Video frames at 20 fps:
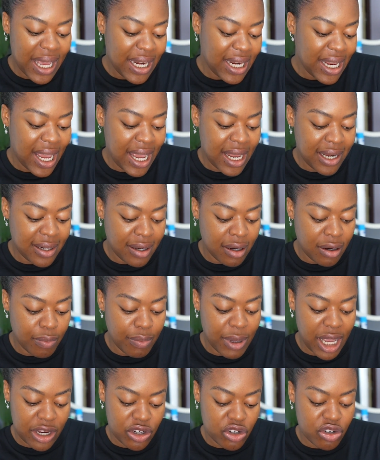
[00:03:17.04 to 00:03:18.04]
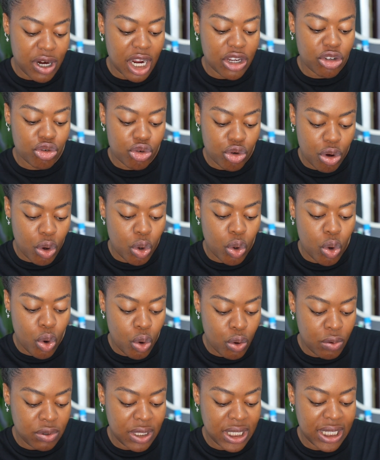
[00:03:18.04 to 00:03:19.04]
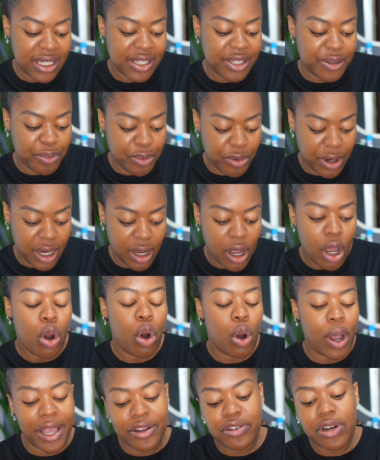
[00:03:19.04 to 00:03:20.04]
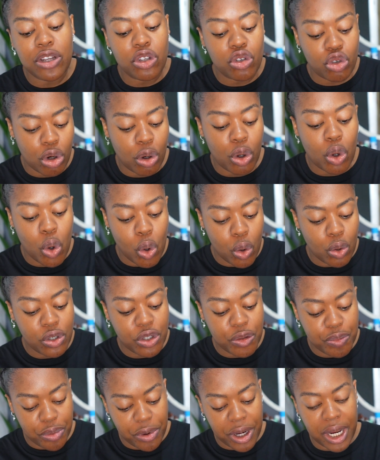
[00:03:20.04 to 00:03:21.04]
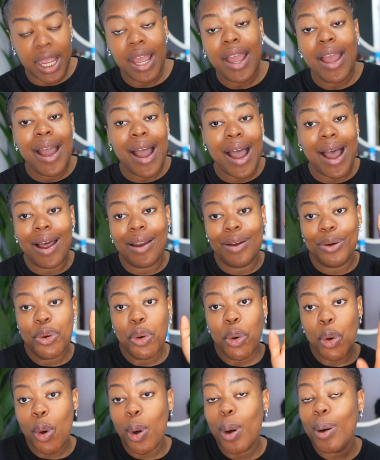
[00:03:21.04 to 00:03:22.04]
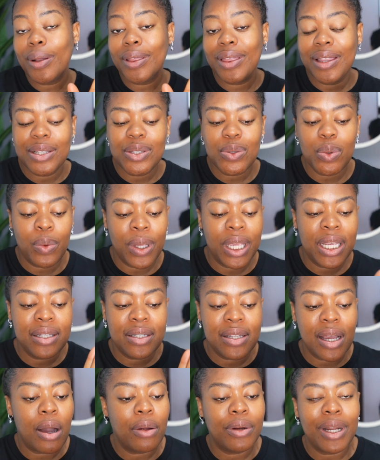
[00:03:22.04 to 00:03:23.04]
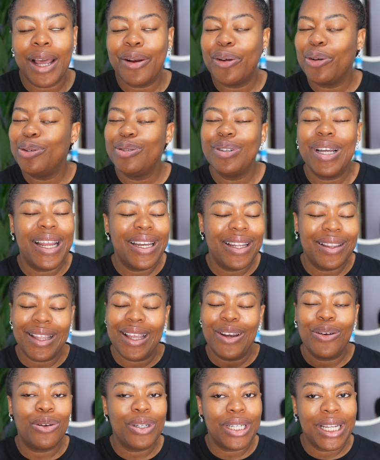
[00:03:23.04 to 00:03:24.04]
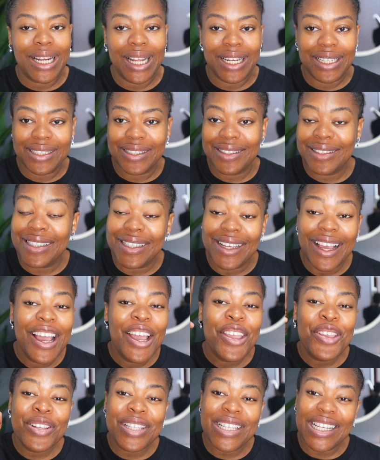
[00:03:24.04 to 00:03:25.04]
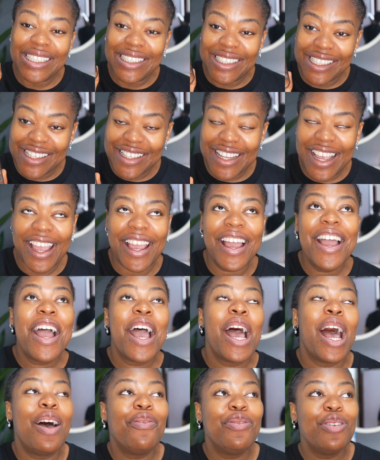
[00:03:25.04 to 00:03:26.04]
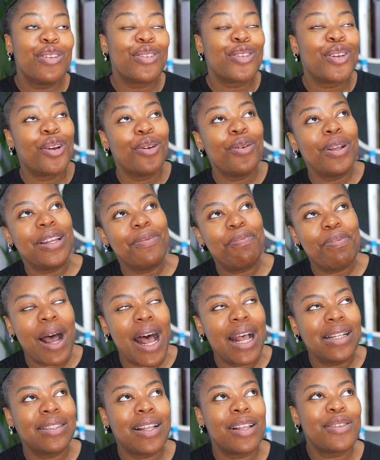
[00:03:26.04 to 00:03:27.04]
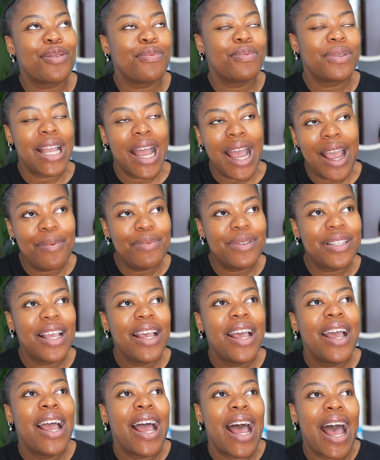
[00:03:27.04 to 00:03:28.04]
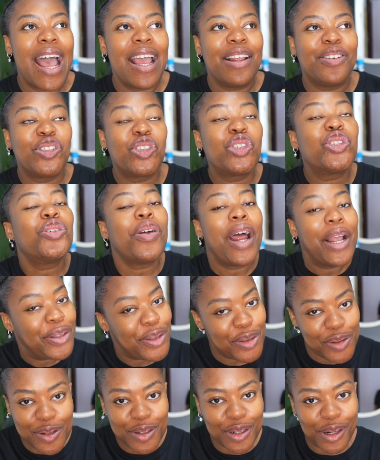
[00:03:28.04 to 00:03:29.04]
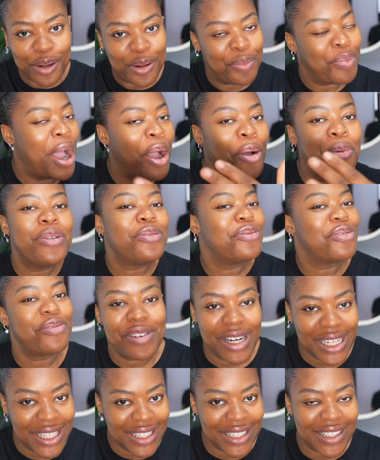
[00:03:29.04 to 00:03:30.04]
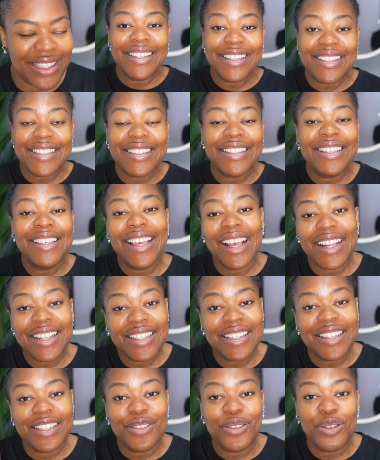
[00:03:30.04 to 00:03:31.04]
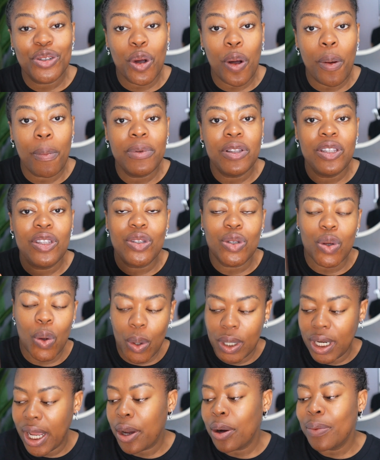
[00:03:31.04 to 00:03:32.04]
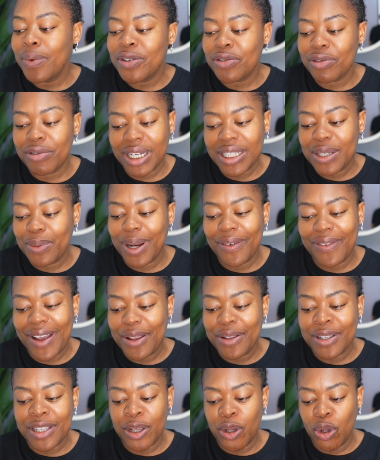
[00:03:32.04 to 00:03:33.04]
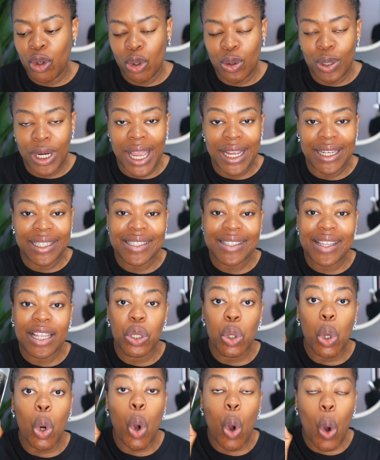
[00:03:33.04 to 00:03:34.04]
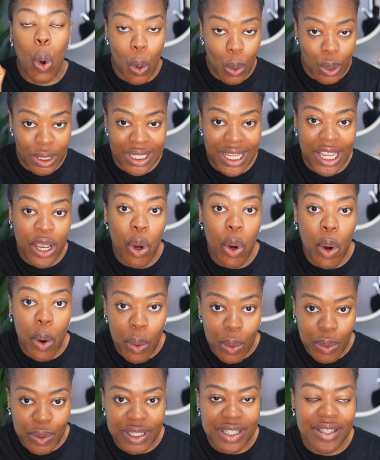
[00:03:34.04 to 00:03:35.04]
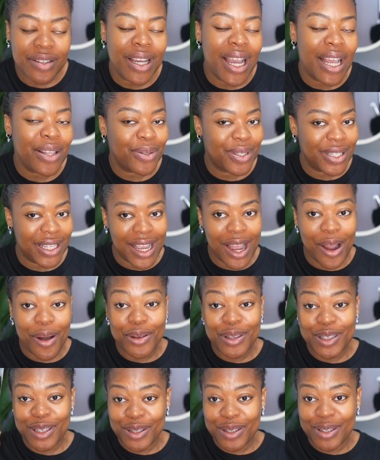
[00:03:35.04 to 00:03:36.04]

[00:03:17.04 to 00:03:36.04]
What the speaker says: head extra strong holding spray or extra strong hold spray and hold this wig down. I don't do anything other than this. See, you see this air? I've used glue in the past, and sometimes I try to use glue but I always regret it. This gets the job done. I always regret it whenever I use a glue. Like this thing holds, it holds. You guys will see how easy